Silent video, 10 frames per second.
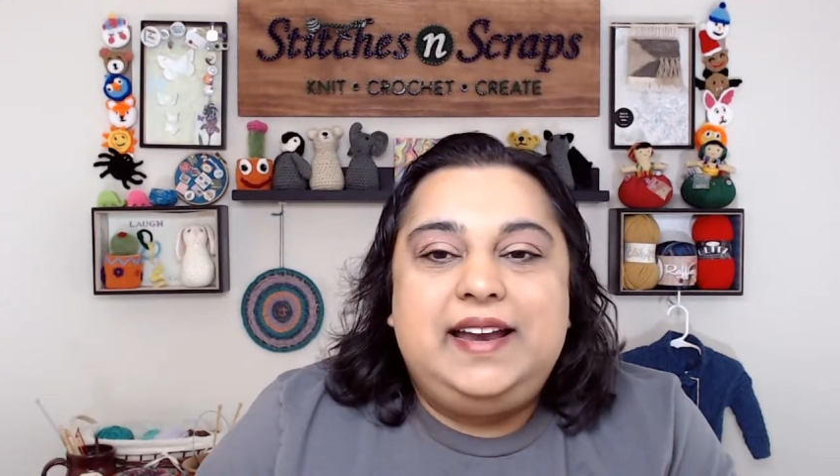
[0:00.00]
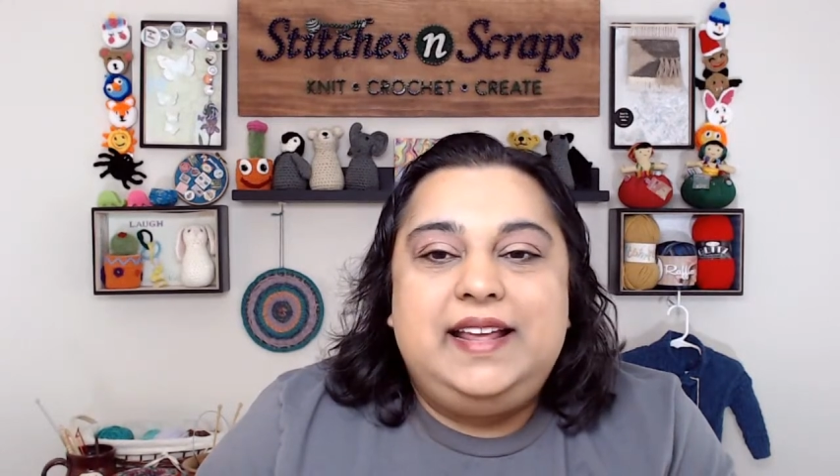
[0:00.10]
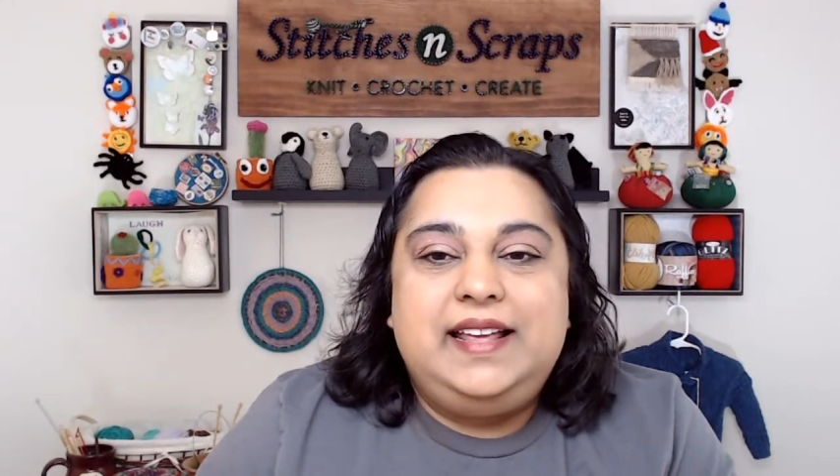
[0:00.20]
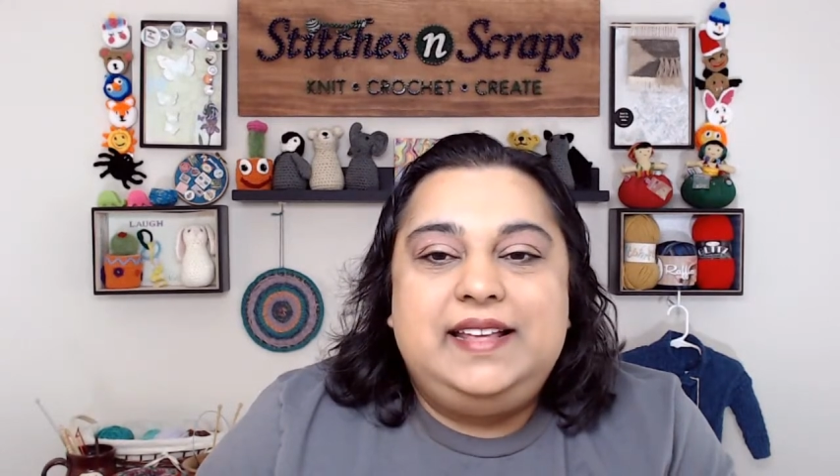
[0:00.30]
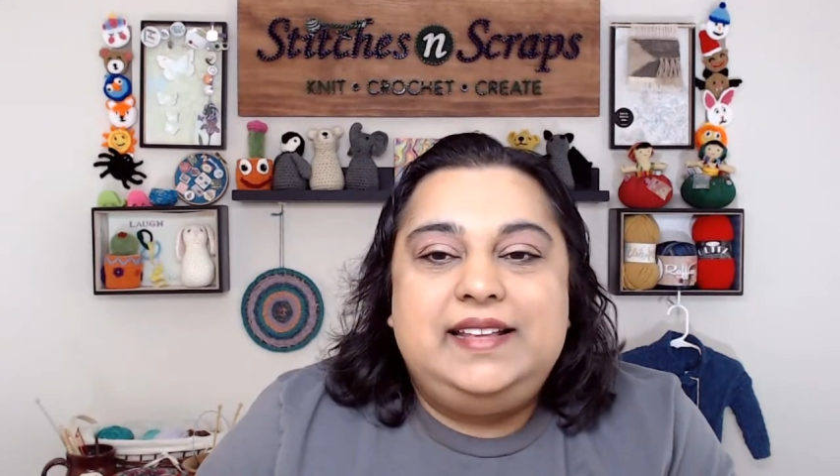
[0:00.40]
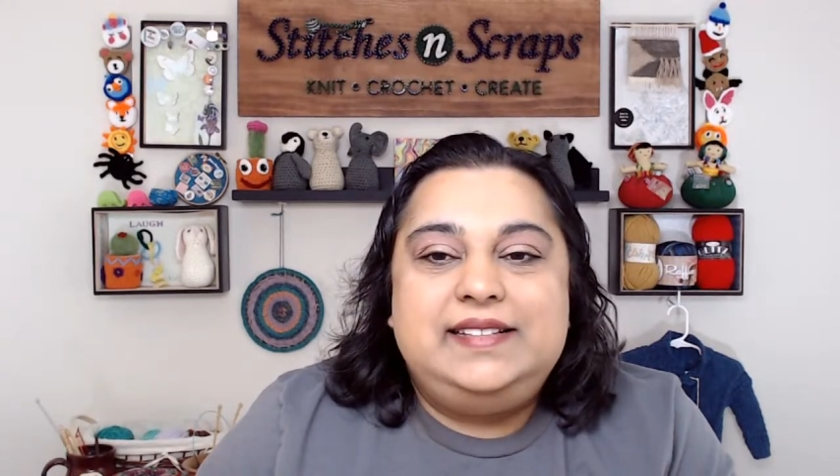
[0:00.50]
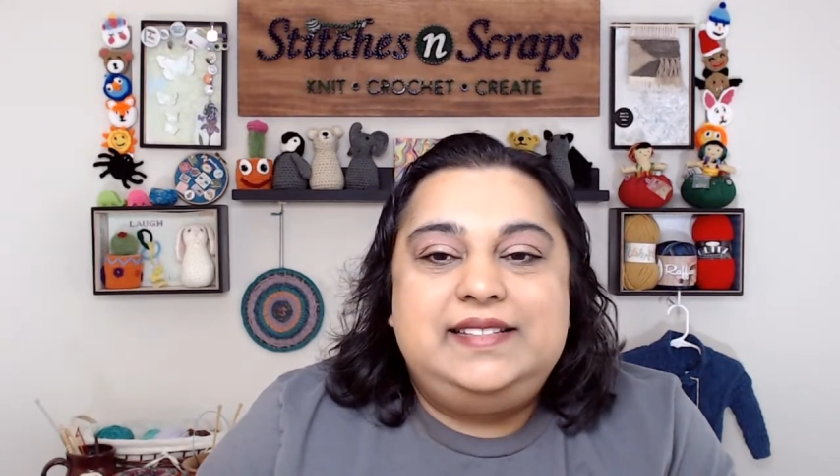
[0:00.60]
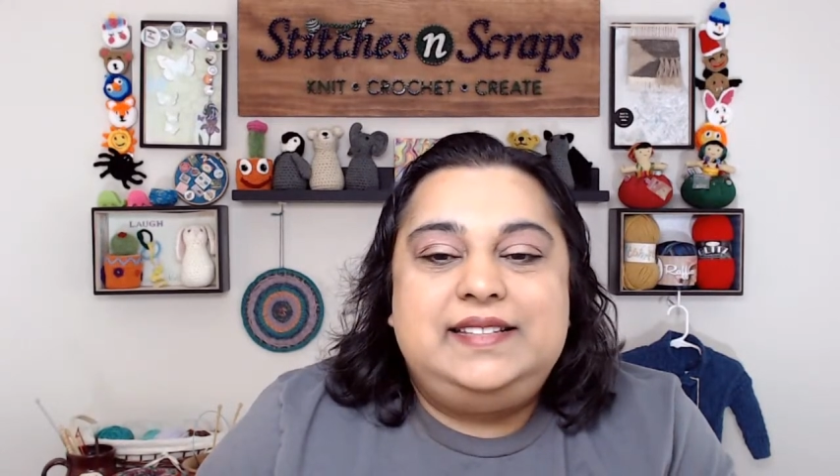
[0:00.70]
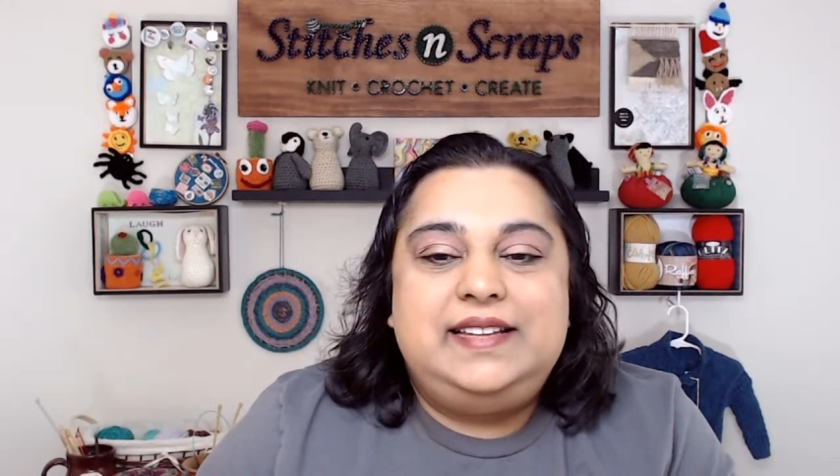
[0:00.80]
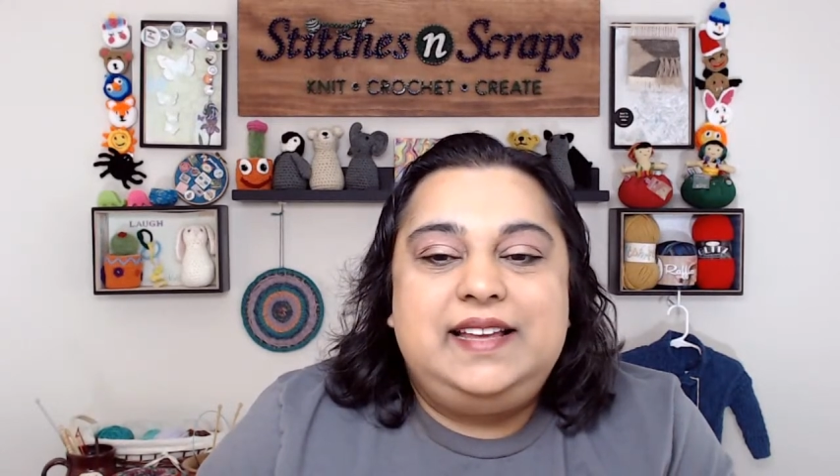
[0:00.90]

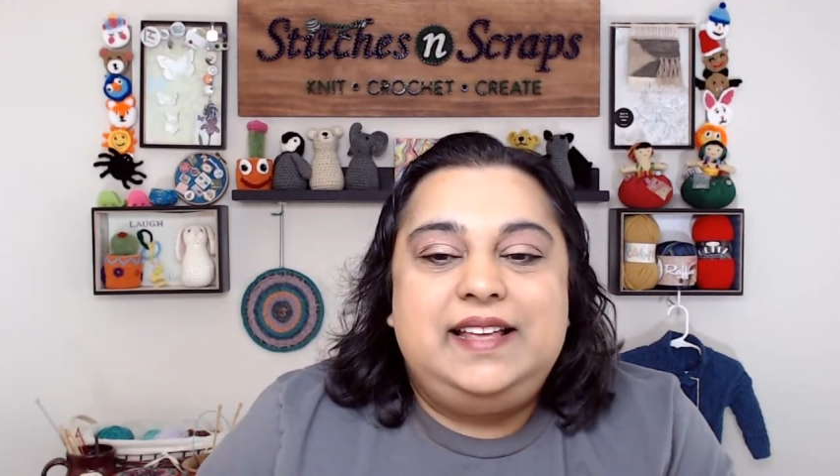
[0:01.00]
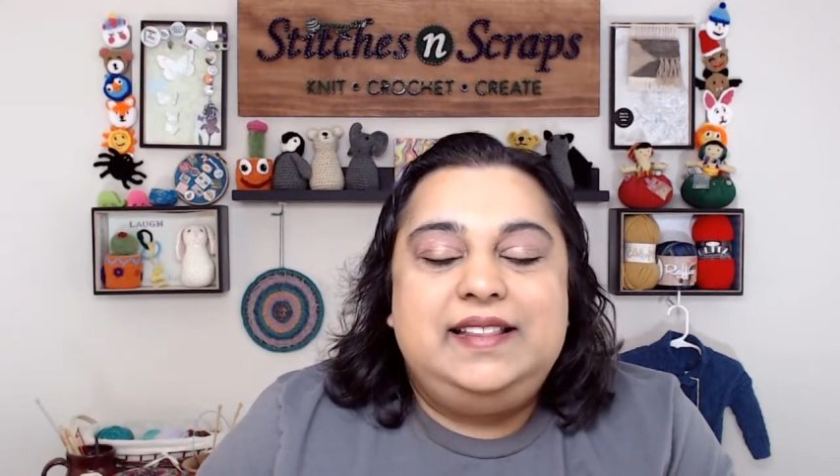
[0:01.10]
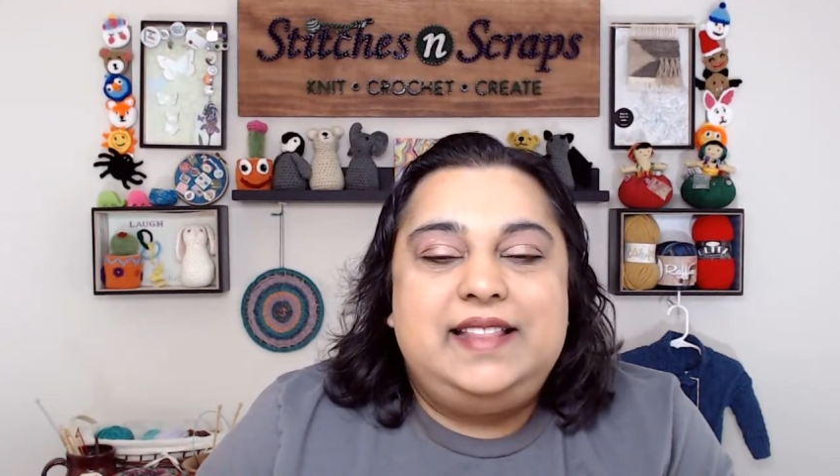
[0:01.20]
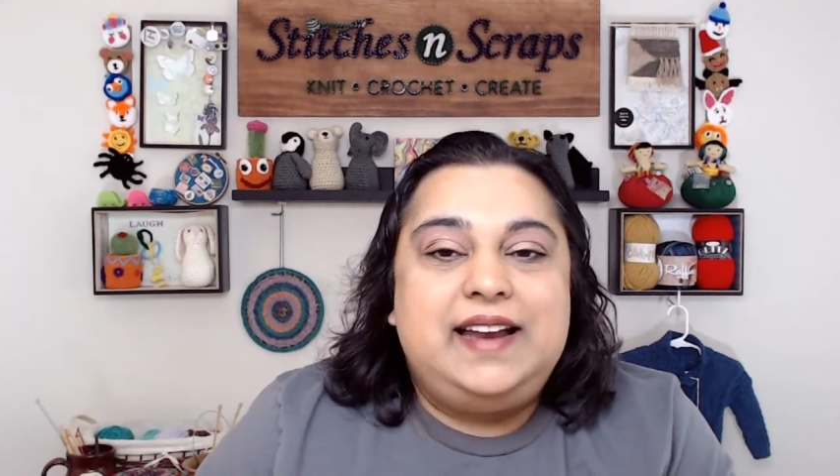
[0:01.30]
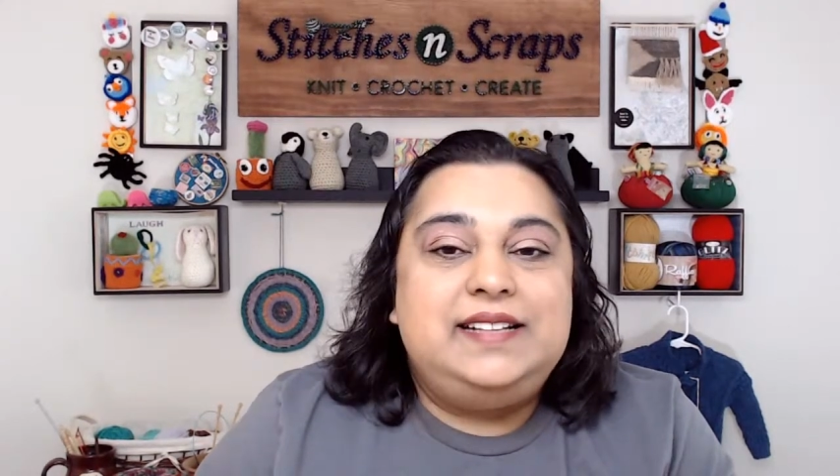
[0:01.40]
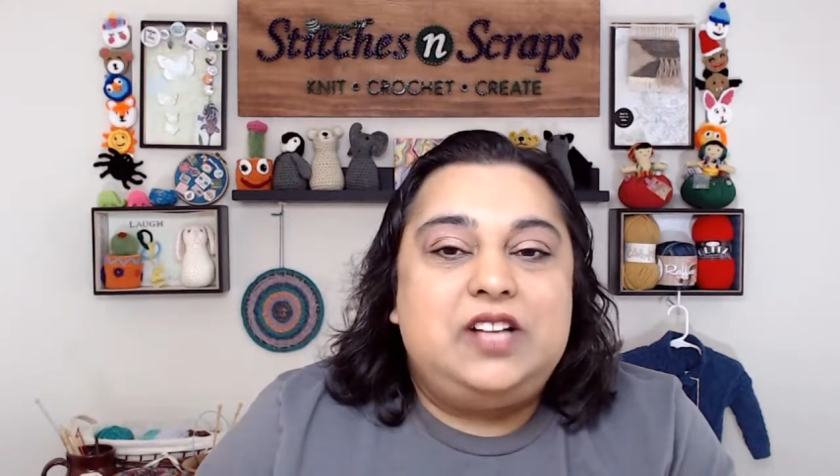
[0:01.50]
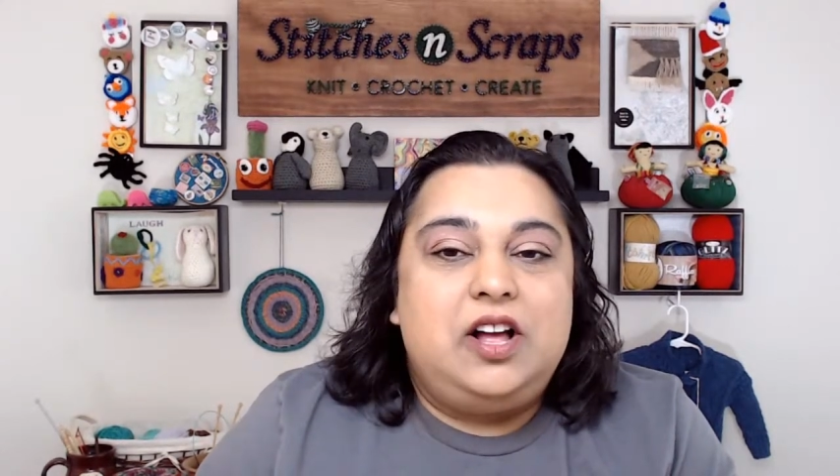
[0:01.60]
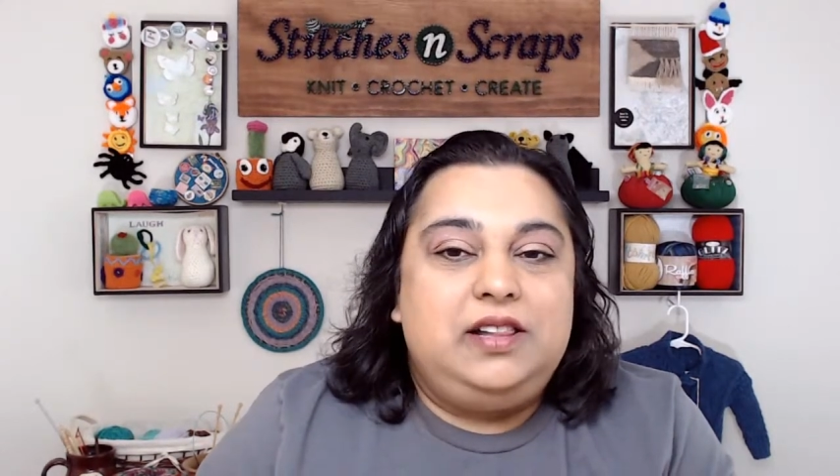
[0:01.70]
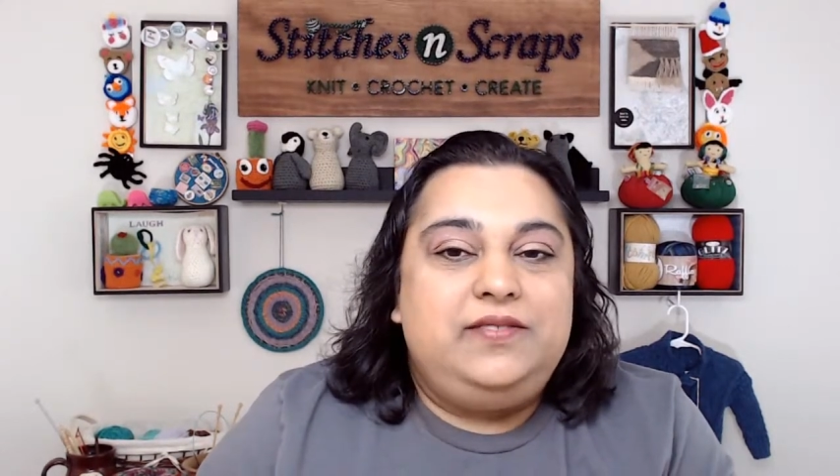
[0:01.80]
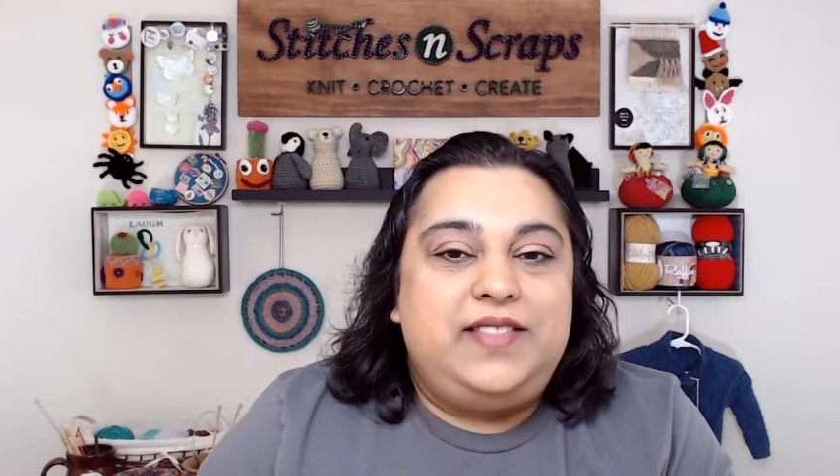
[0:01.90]
is
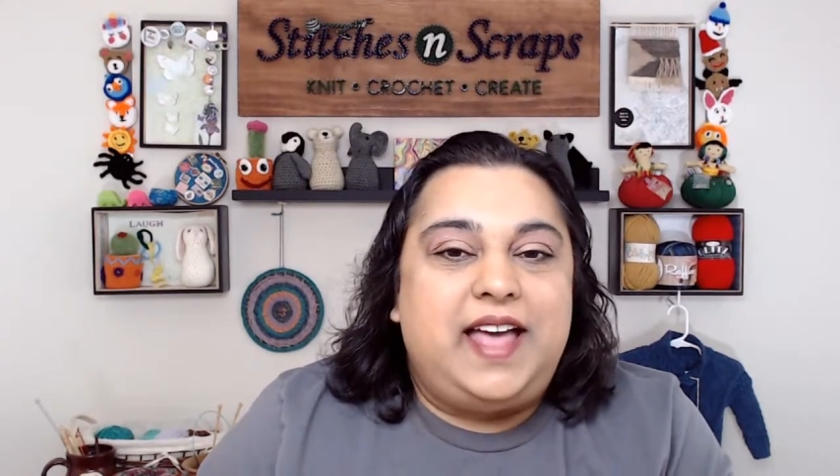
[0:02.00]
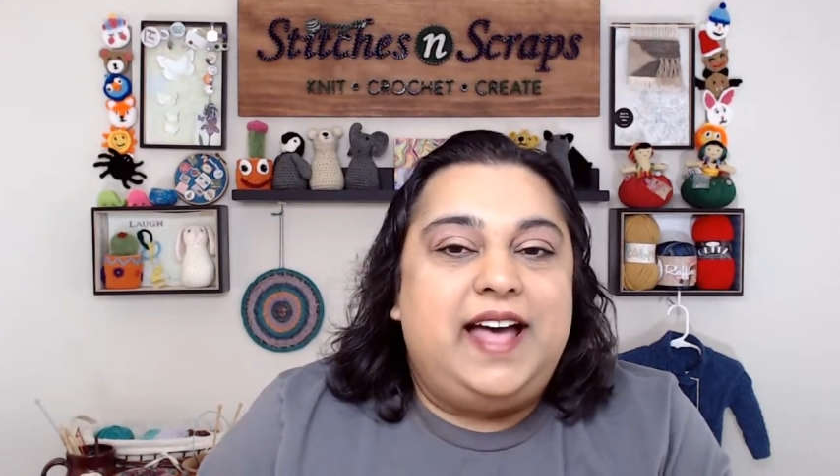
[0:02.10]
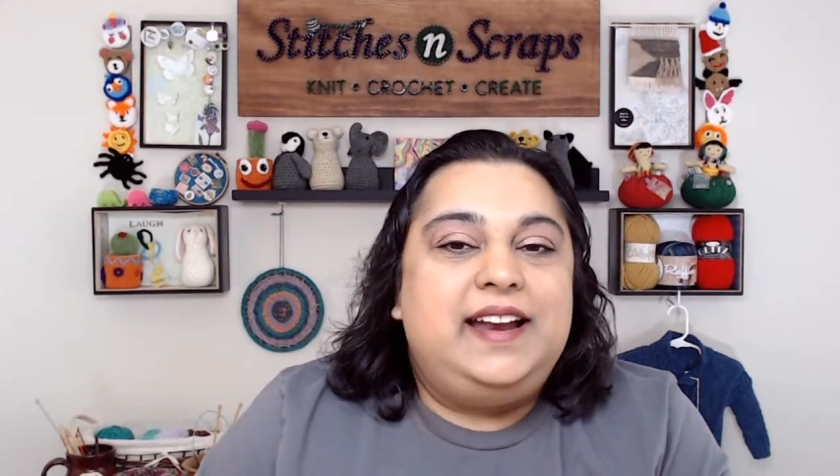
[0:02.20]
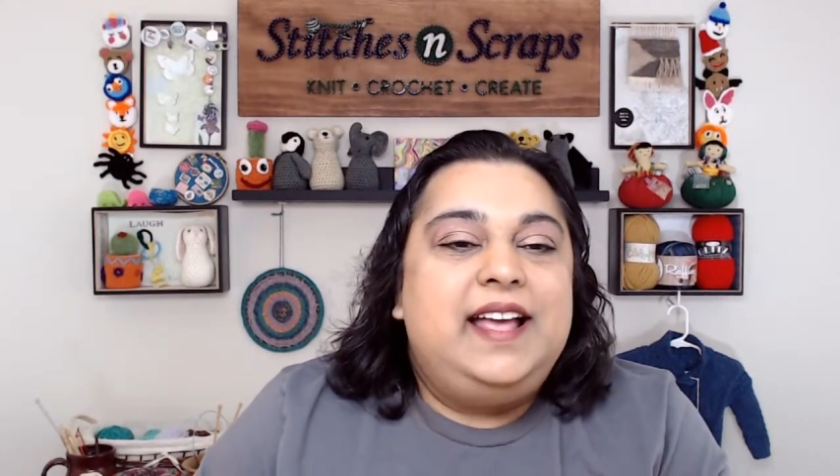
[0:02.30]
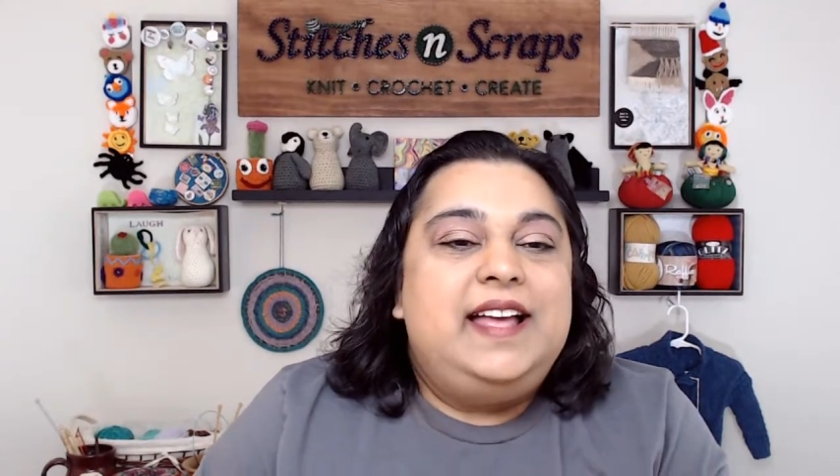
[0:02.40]
all of that.